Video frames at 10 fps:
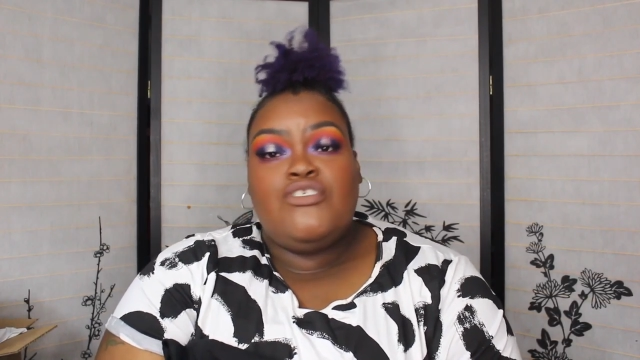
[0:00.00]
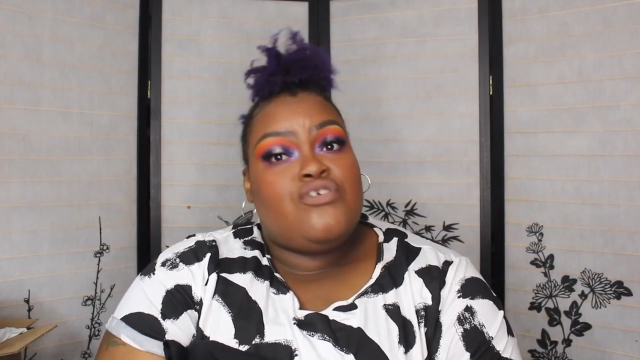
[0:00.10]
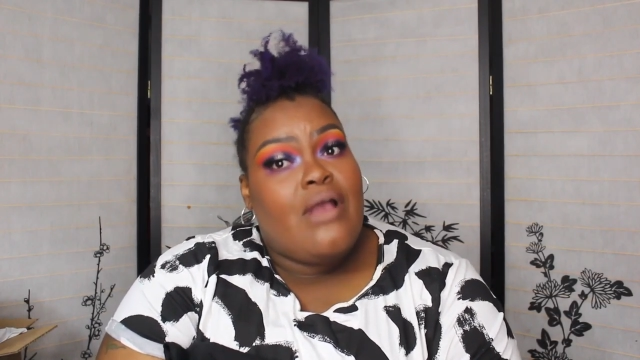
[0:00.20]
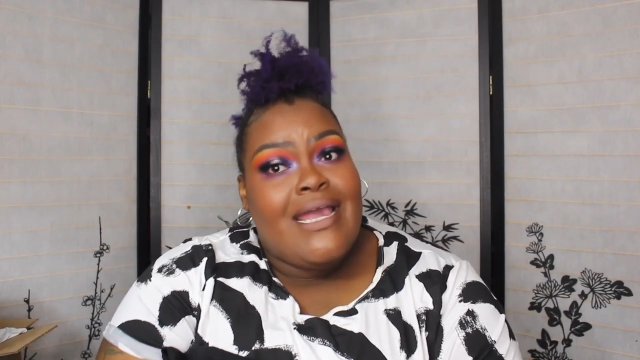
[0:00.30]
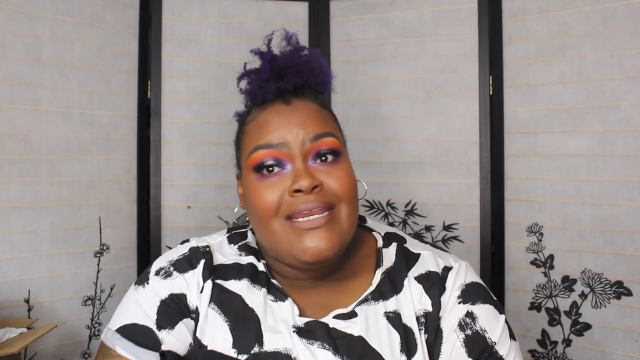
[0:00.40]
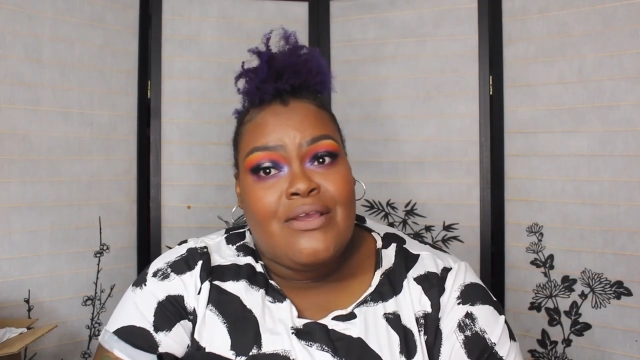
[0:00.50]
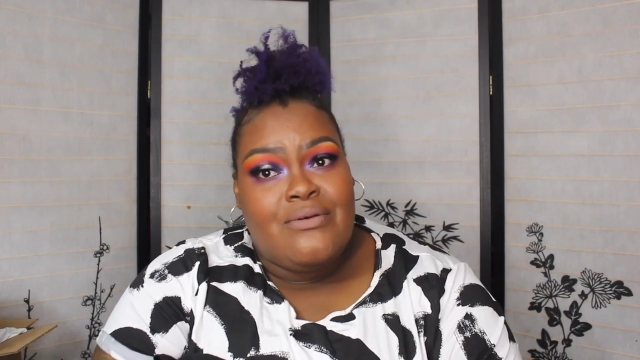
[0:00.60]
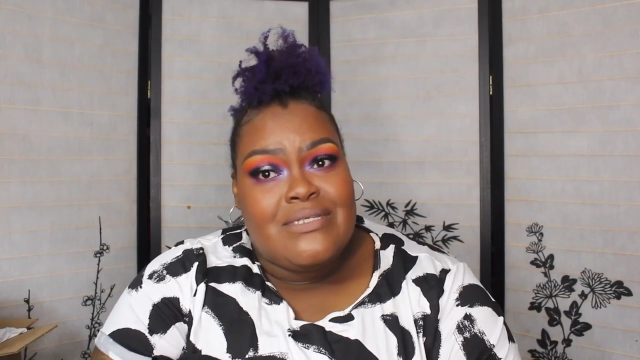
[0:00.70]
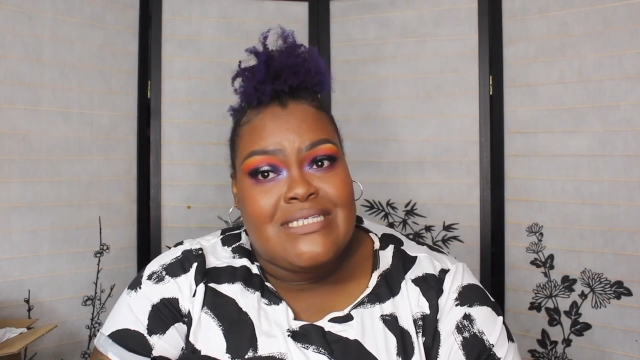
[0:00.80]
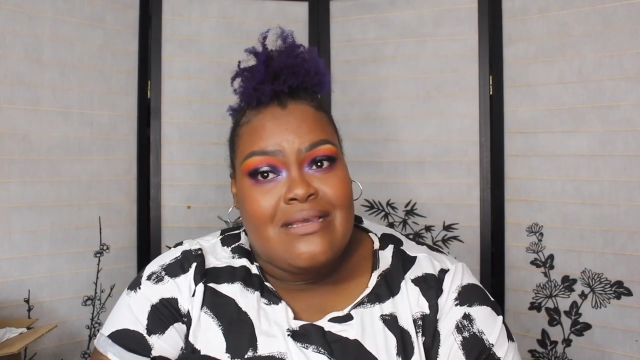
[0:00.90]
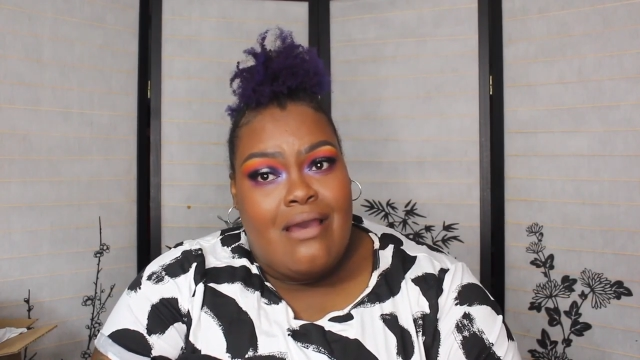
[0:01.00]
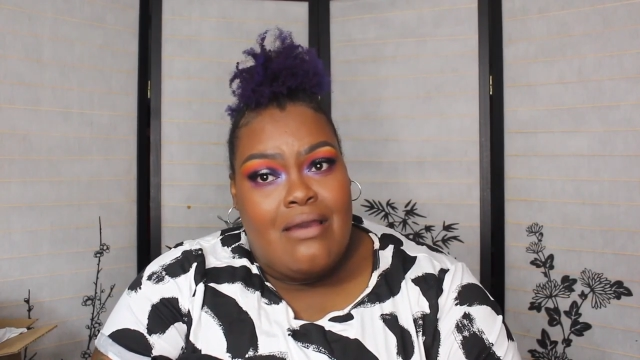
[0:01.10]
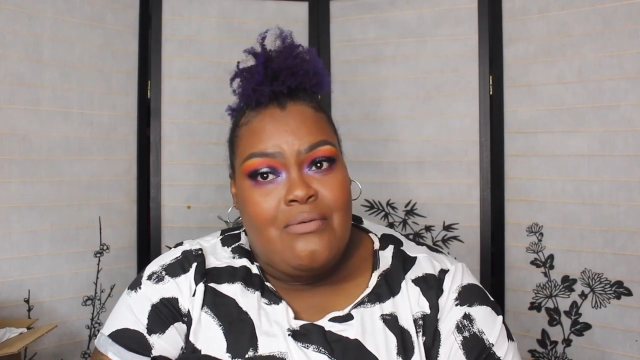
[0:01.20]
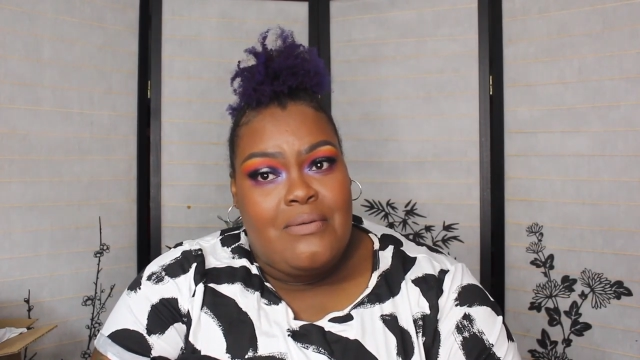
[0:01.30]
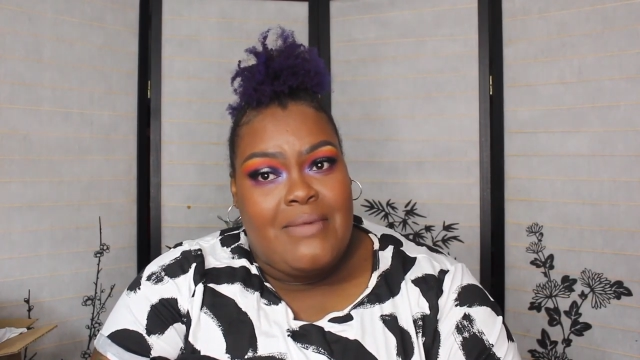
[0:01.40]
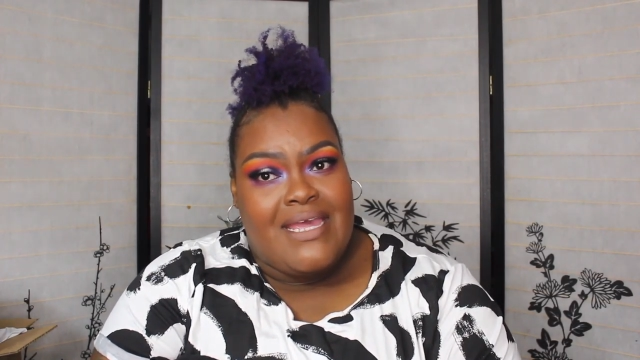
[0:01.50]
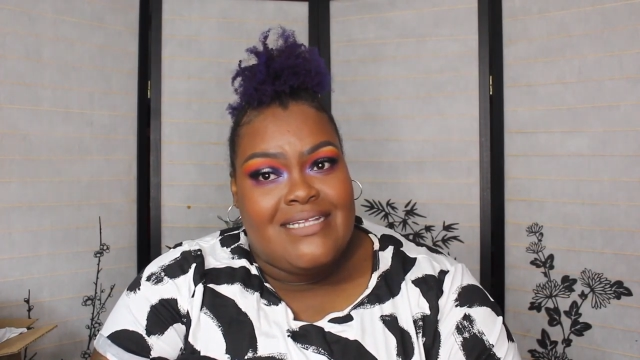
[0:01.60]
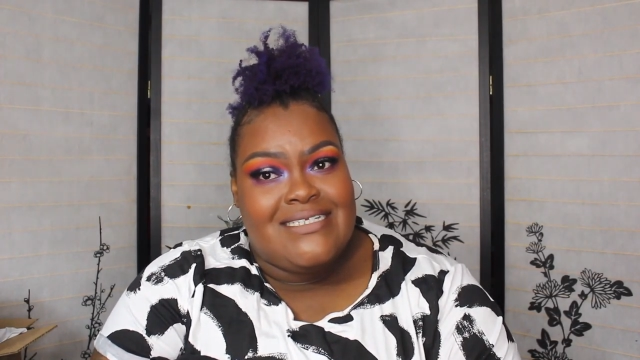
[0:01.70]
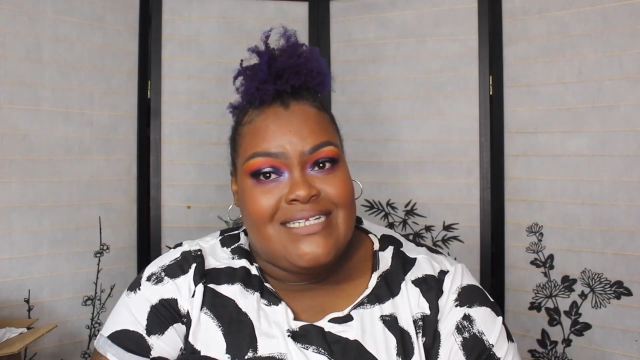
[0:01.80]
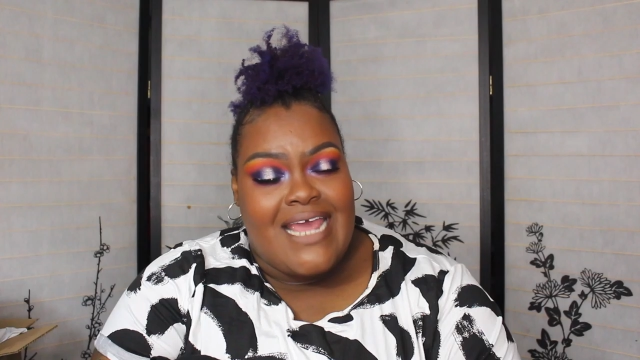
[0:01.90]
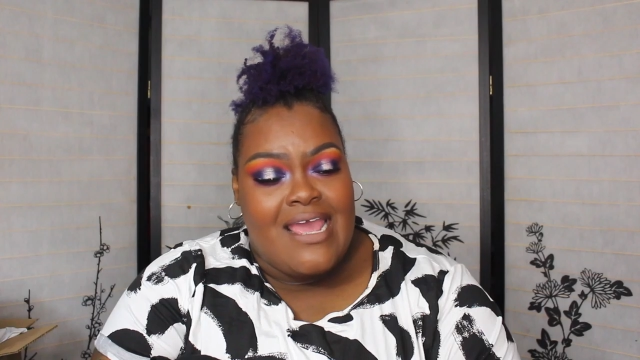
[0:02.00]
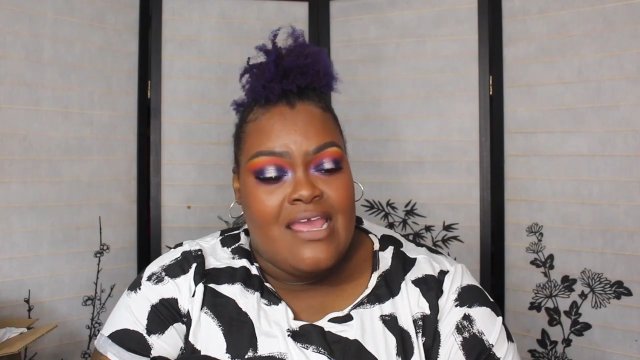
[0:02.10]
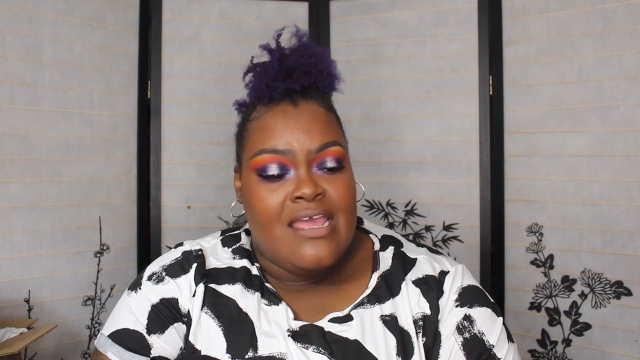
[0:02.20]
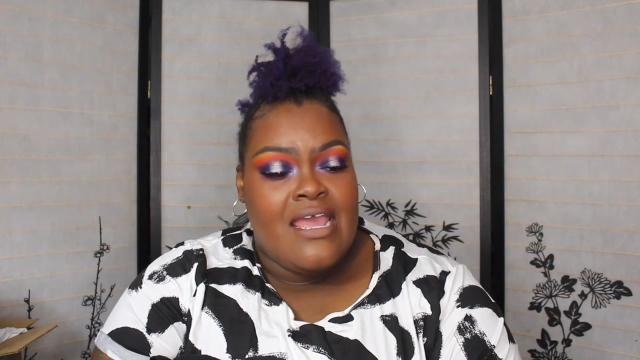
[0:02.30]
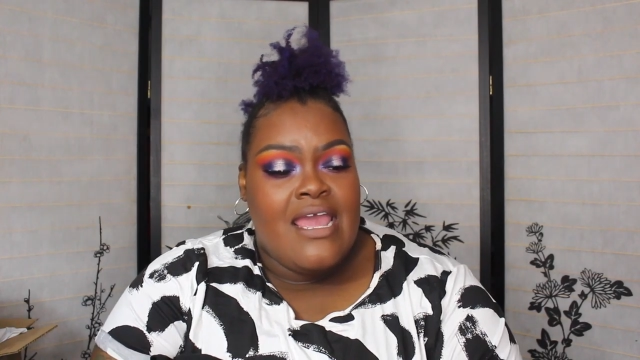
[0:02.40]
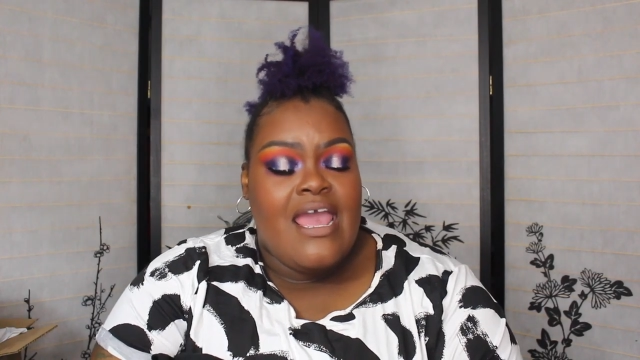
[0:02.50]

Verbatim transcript: trying to go and see Aquaman today.